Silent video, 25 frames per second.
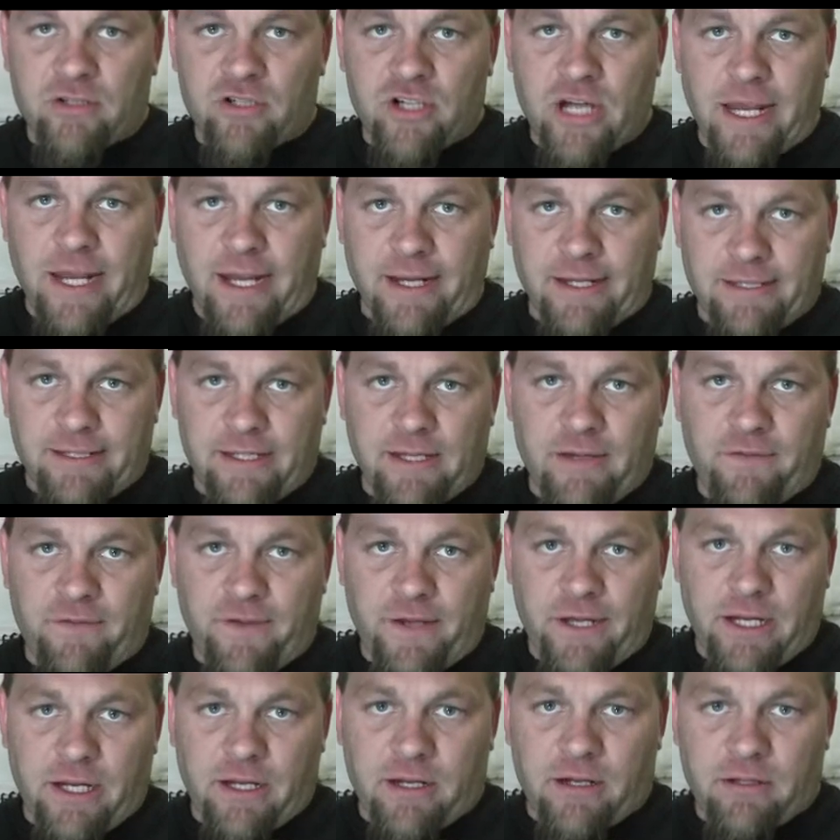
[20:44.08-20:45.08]
JIC
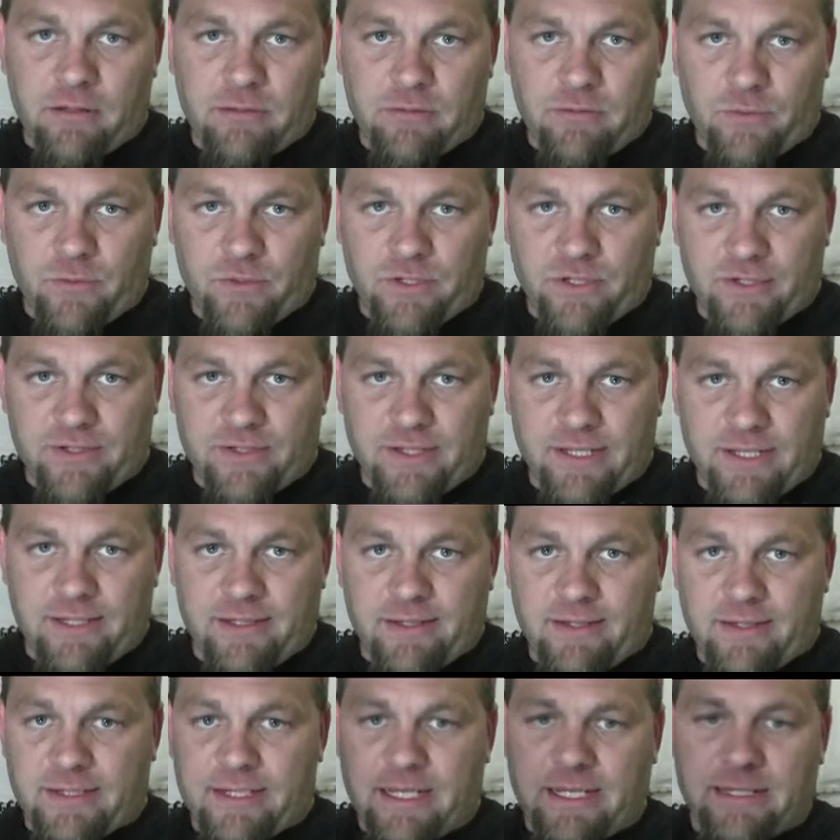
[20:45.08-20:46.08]
fitting, which is
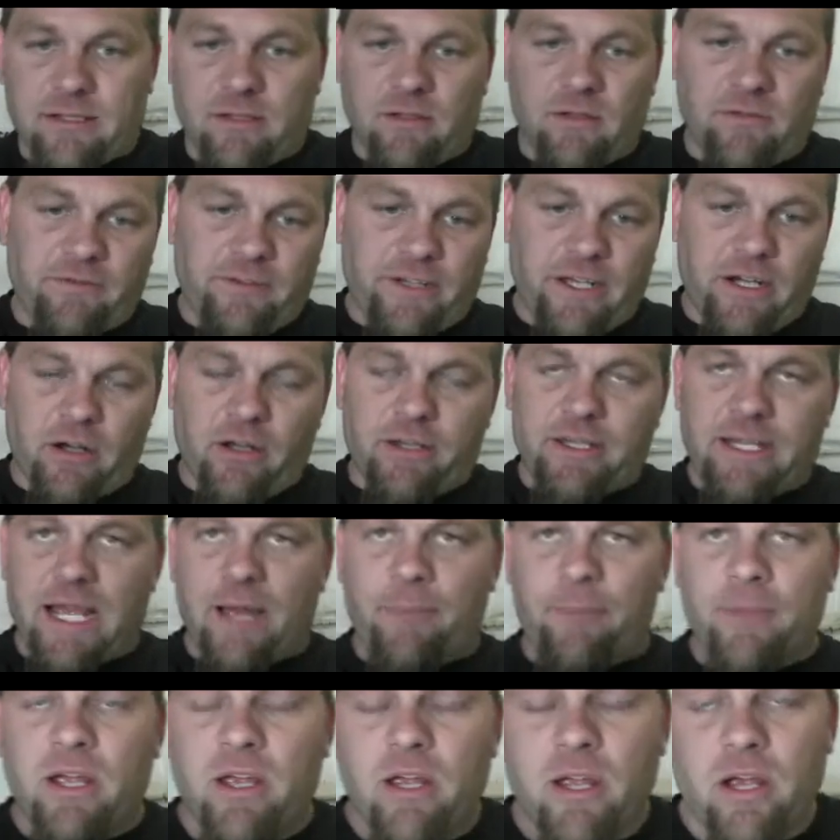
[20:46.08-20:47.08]
this, it's got the little flare on
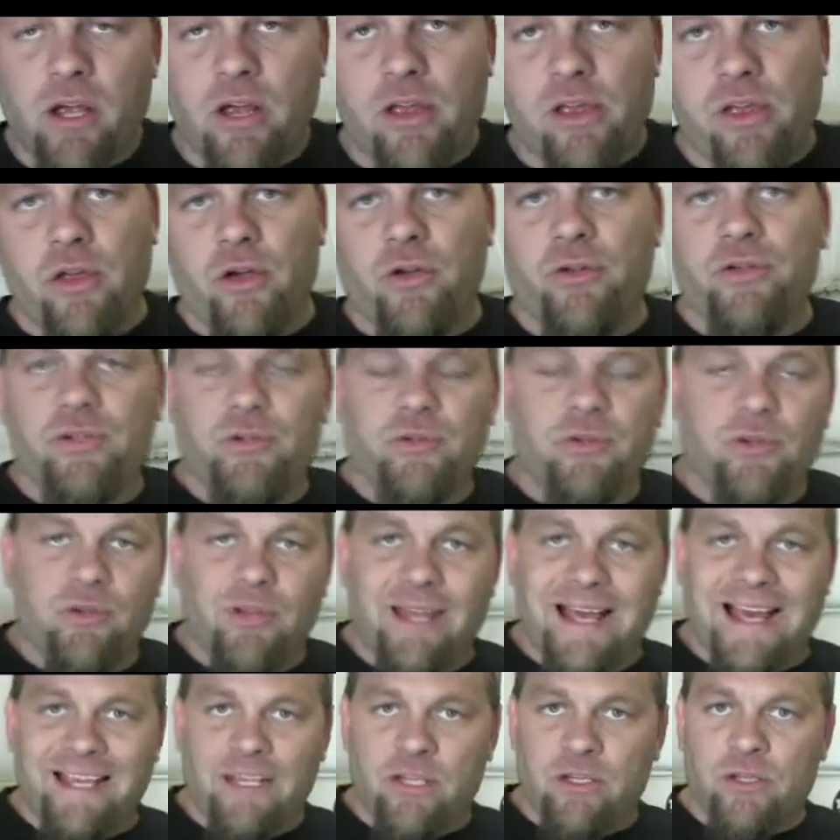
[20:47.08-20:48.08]
top, those you do
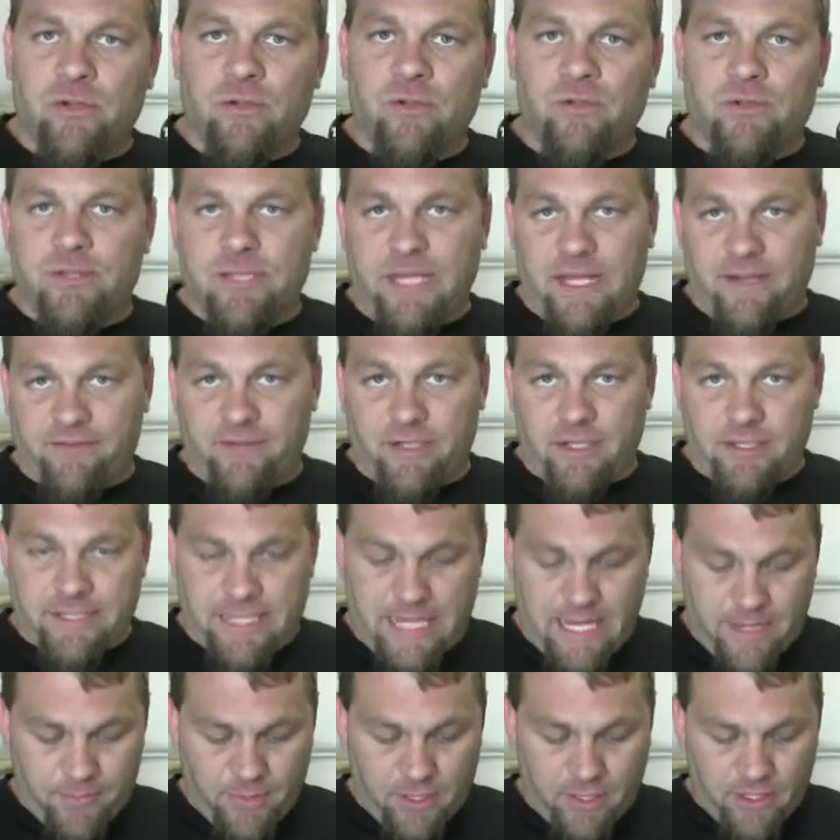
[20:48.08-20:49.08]
not use Teflon
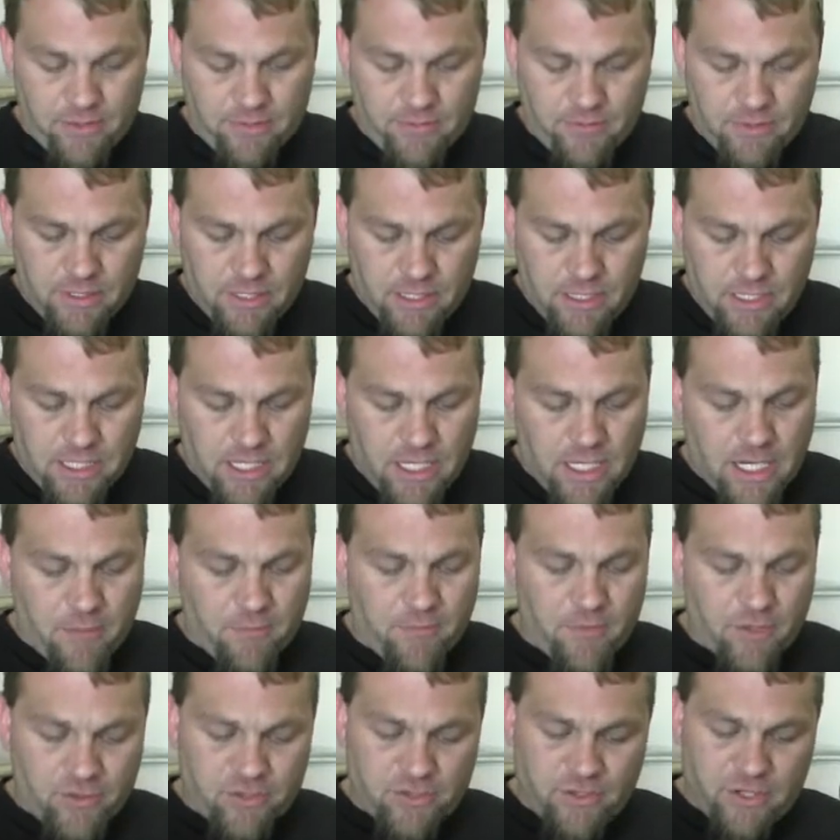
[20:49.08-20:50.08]
tape on.
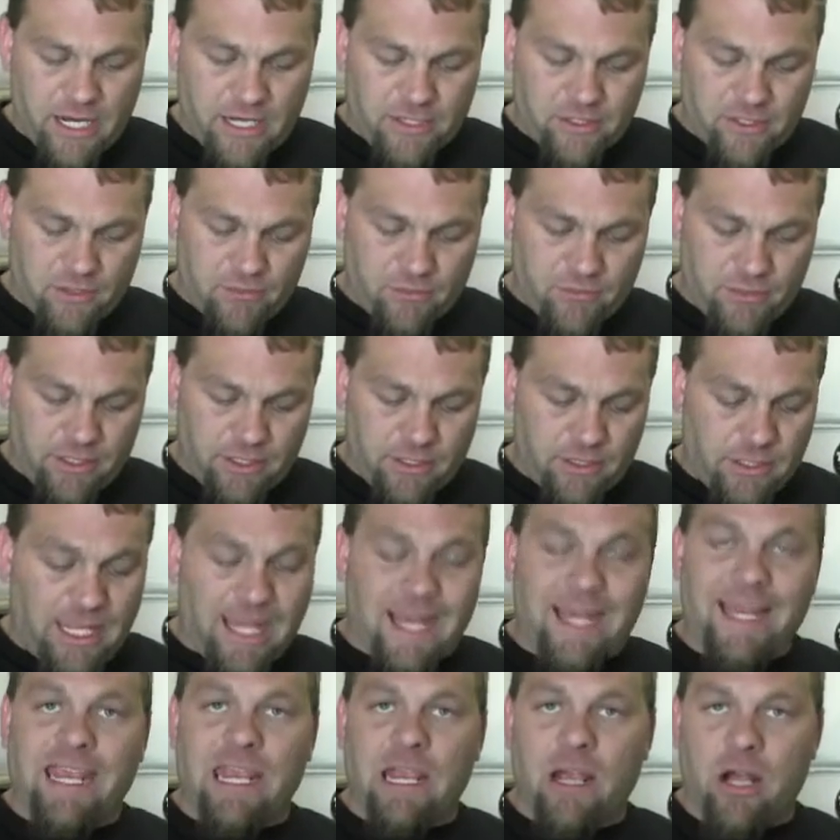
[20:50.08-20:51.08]
Those are actually
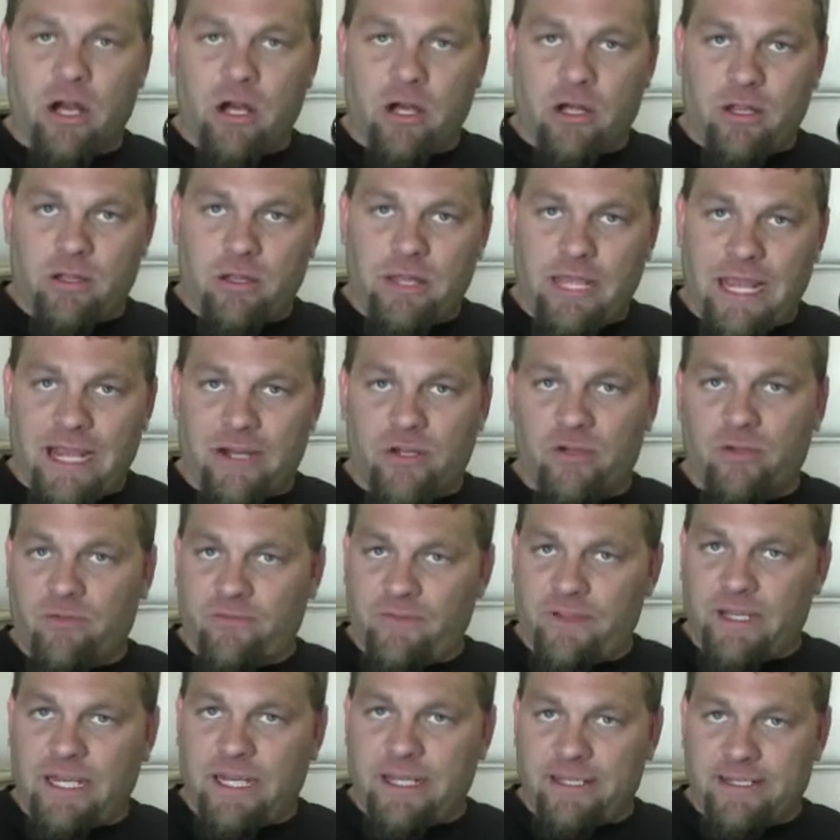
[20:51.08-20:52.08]
relying on the actual
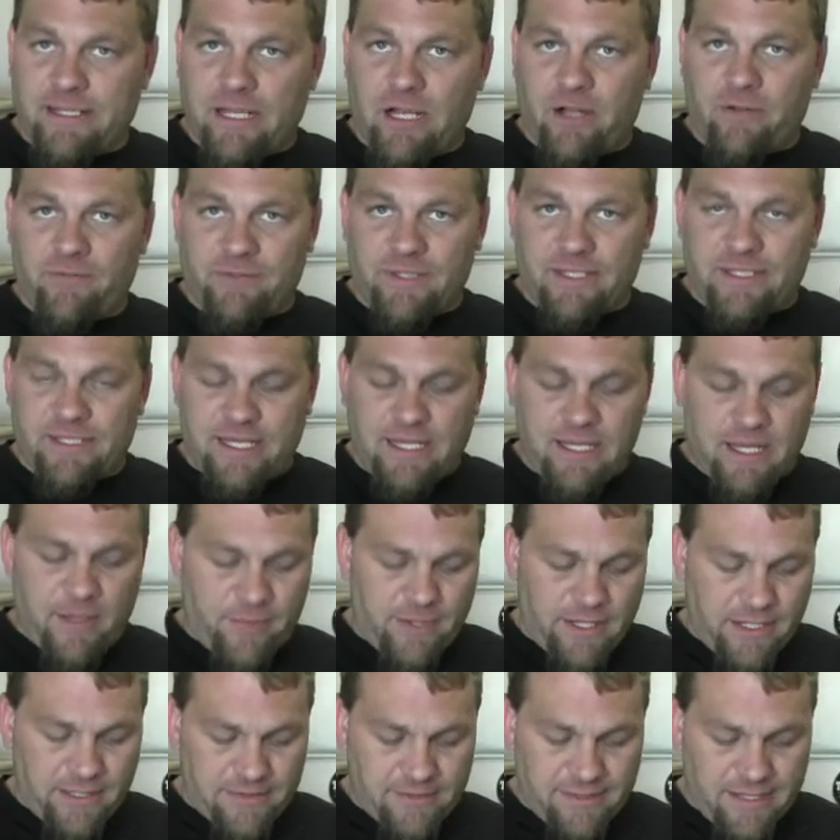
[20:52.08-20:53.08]
fitting itself to seat up
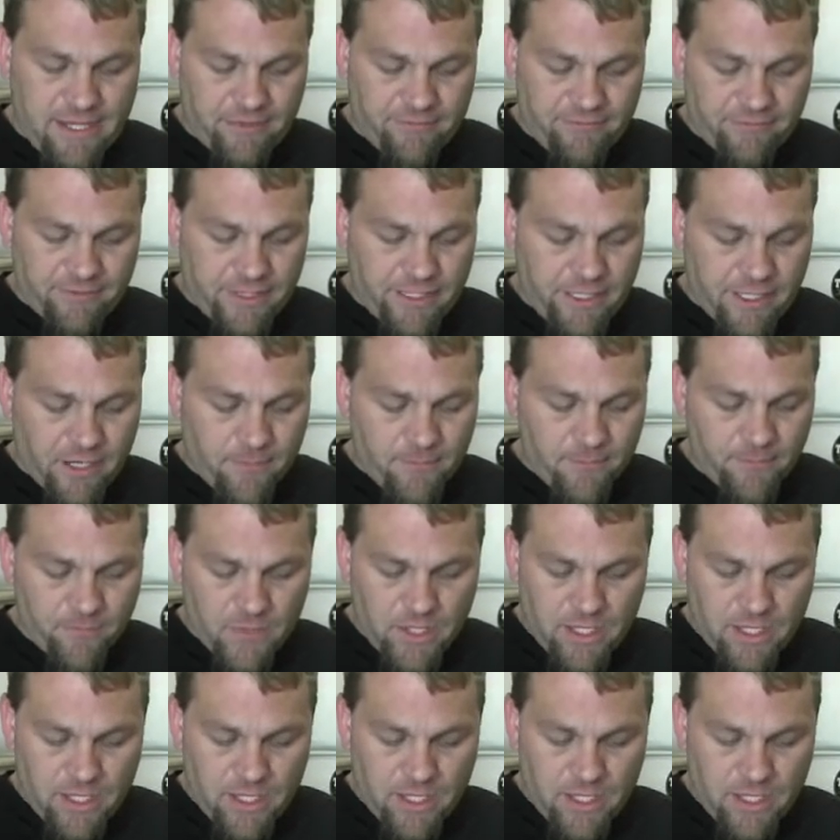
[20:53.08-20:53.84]
against that flare.